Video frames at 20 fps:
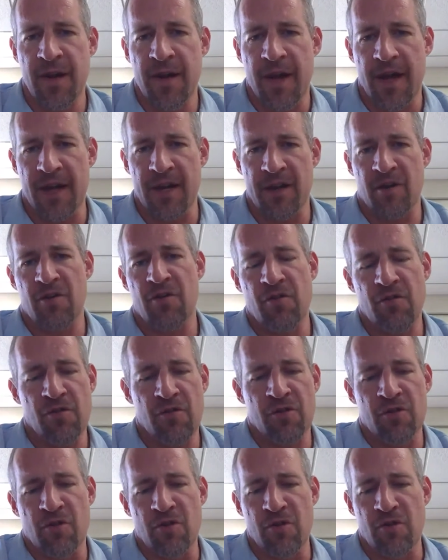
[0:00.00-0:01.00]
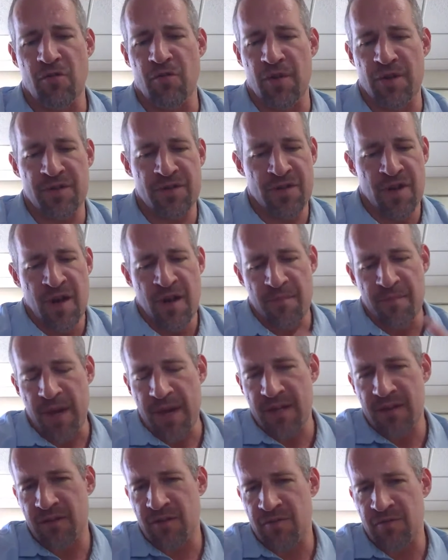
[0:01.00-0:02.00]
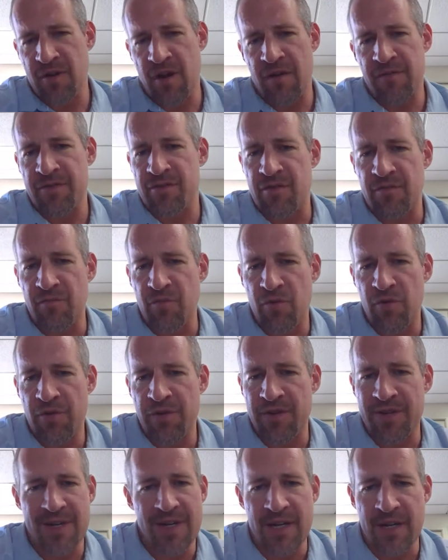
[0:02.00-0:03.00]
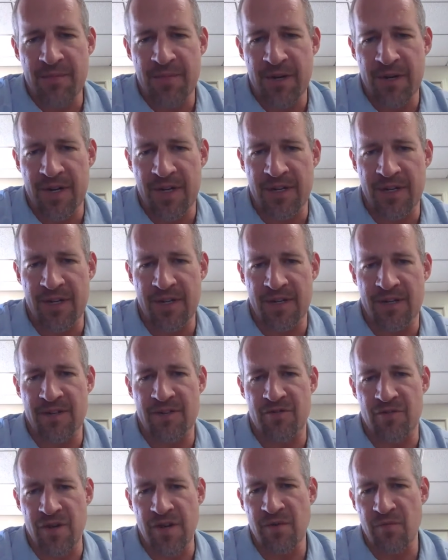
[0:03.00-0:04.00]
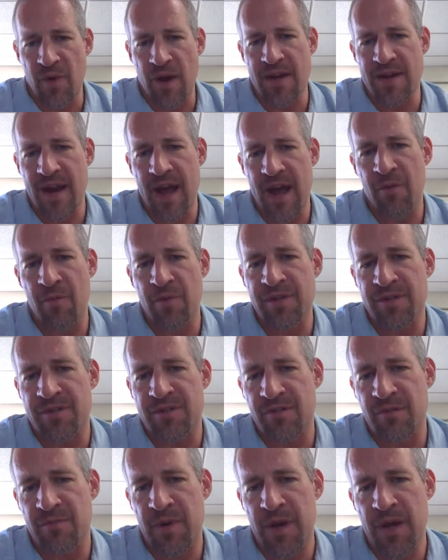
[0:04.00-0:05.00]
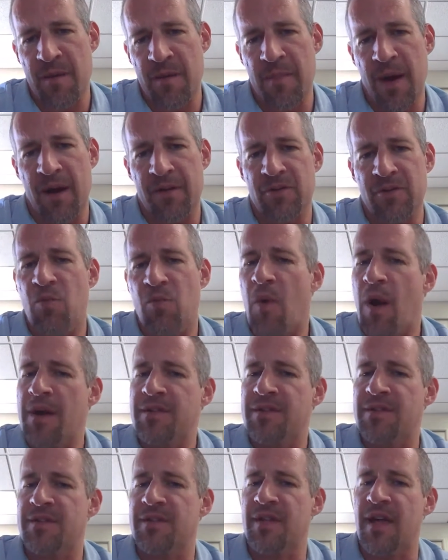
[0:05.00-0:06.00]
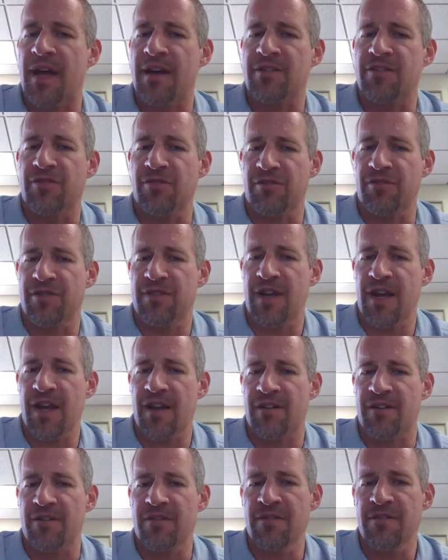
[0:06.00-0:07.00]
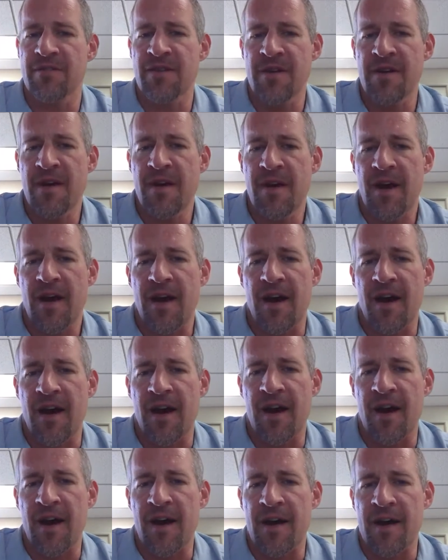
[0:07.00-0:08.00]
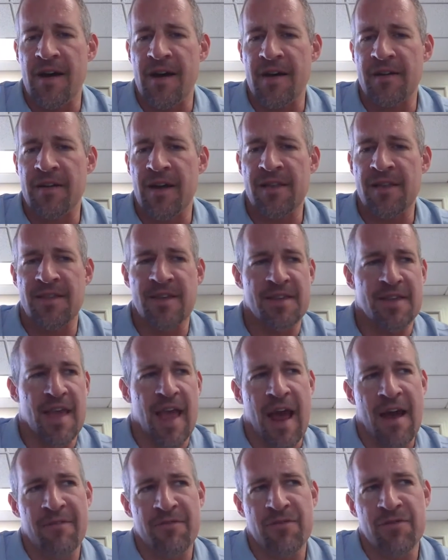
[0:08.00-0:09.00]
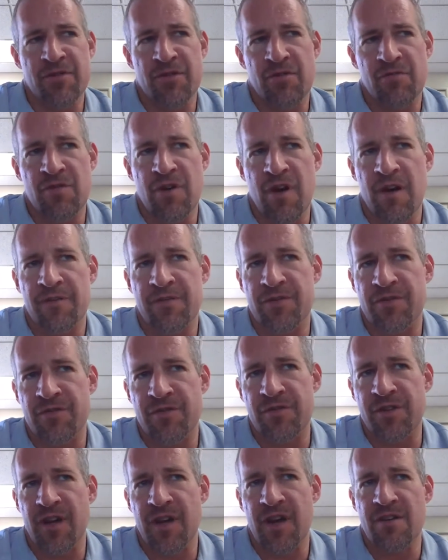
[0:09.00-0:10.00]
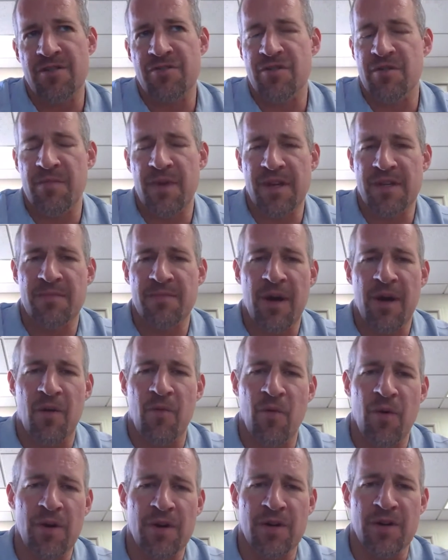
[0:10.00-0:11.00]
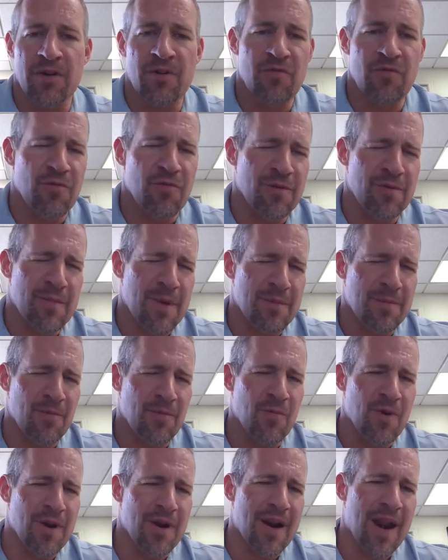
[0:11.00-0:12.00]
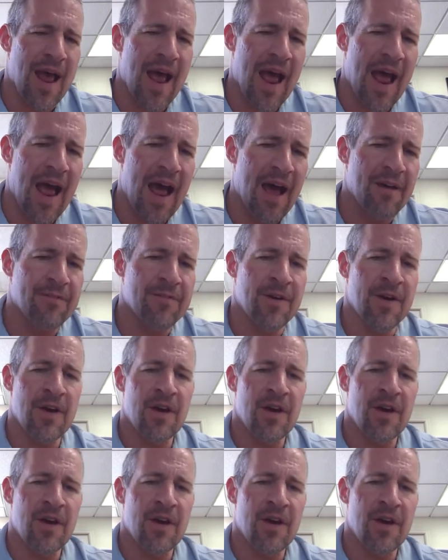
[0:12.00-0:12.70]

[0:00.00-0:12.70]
And our whole goal was pay the loan officer more than anybody in the industry. And right now we still pay about twice the national standard. I think the average loan officer in the country makes about 1.25, maybe 1.5.